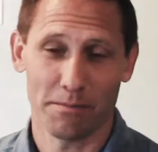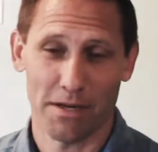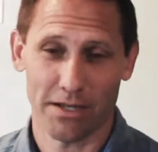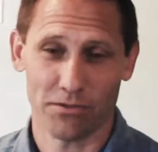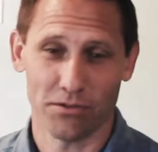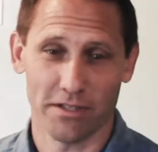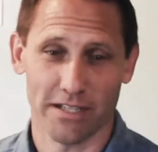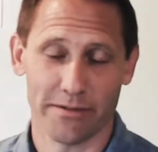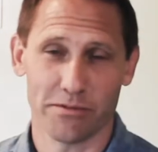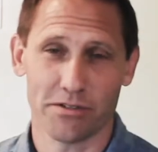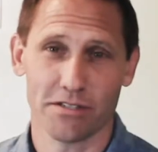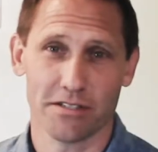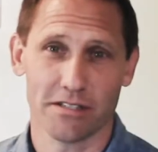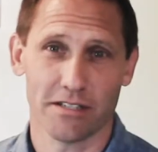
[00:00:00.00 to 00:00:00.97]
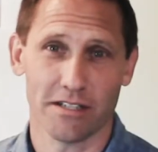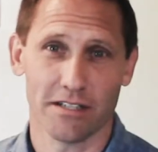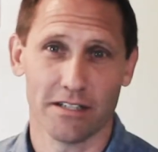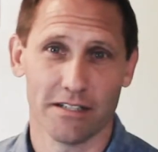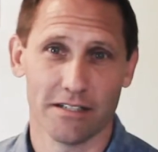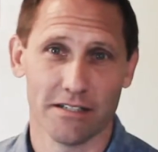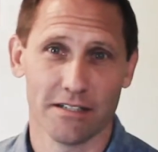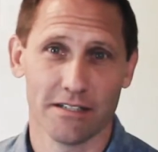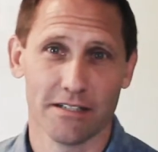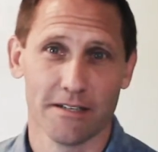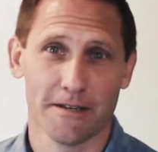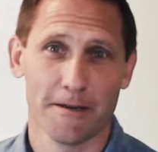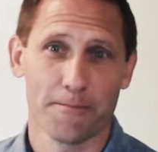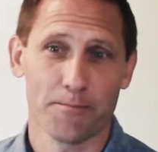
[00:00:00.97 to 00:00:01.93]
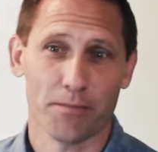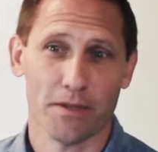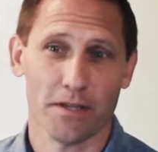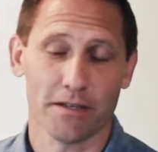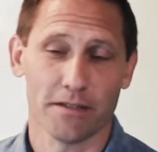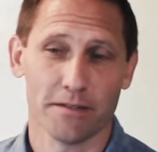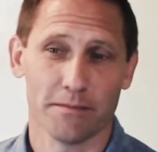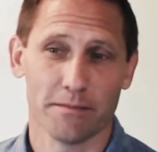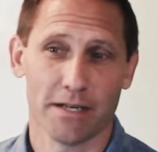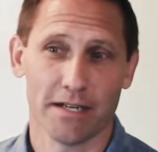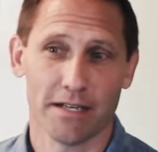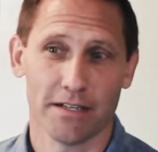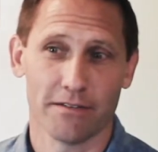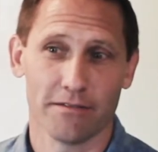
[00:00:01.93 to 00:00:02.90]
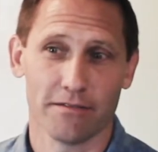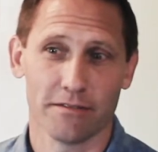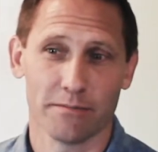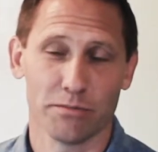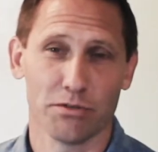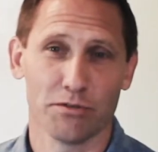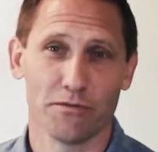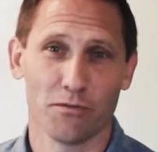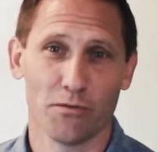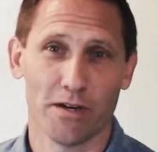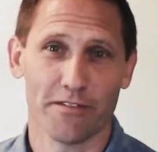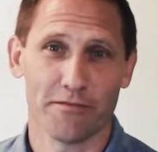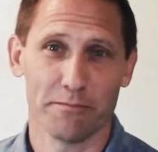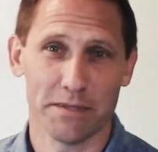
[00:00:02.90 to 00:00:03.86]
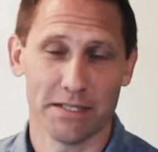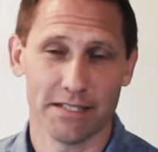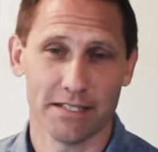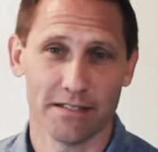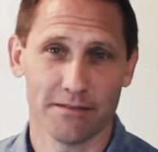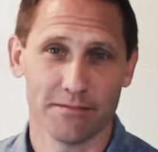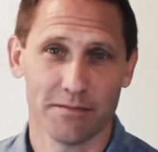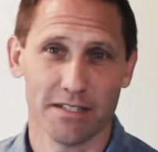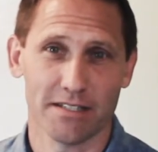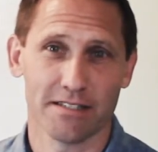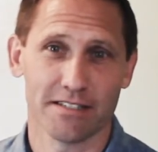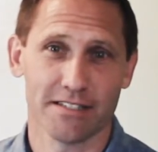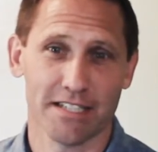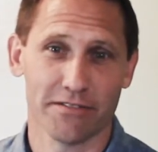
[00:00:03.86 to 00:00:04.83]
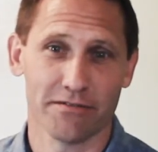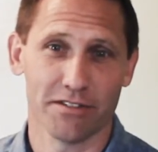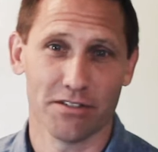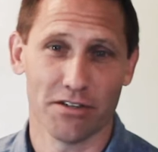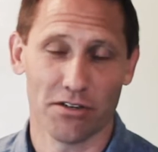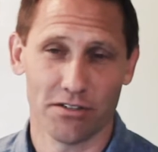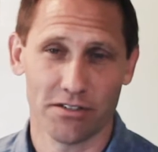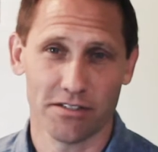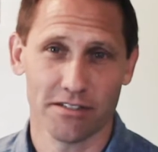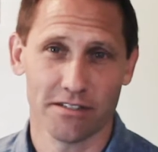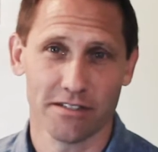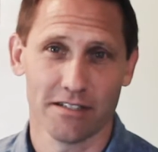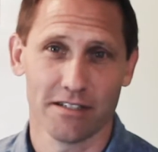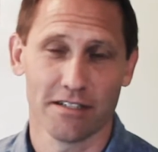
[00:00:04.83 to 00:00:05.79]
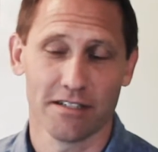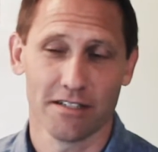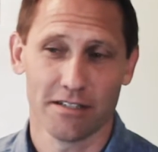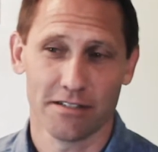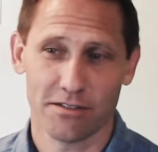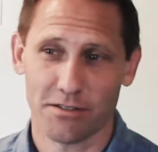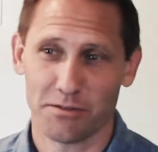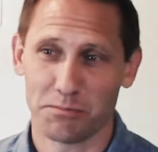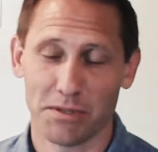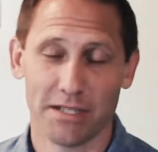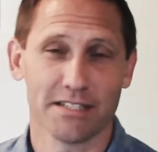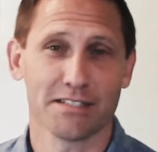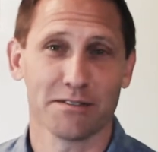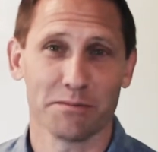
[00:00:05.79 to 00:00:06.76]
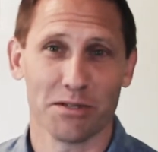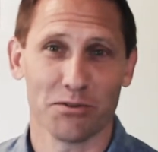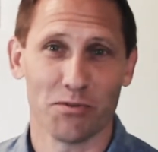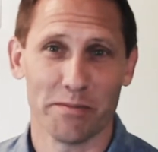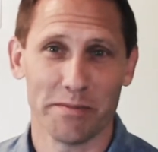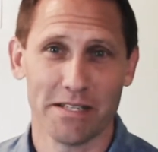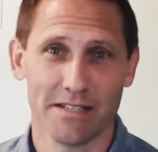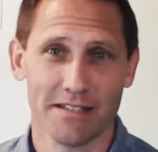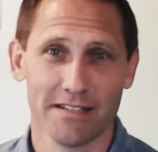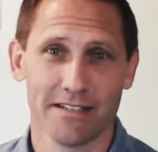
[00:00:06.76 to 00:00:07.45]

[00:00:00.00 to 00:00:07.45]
Michael Lammers, and I have a beautiful wife, Missy, and 7 daughters. So I'm blessed among women.